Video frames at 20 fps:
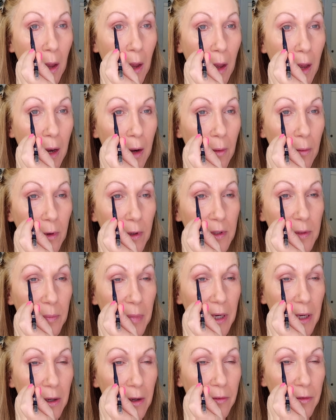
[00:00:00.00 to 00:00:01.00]
And it works
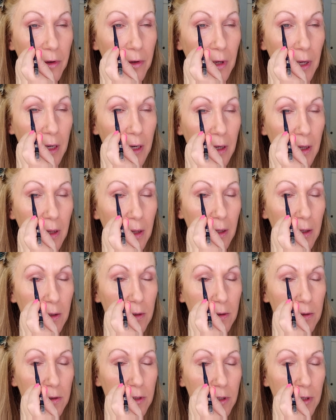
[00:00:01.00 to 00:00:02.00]
better if you kind of
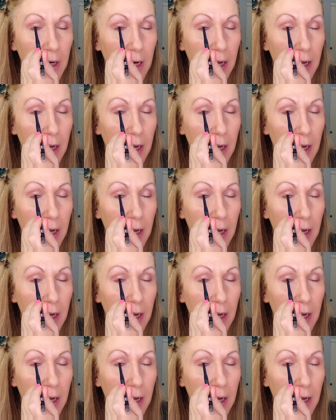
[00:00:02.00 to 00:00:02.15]
close your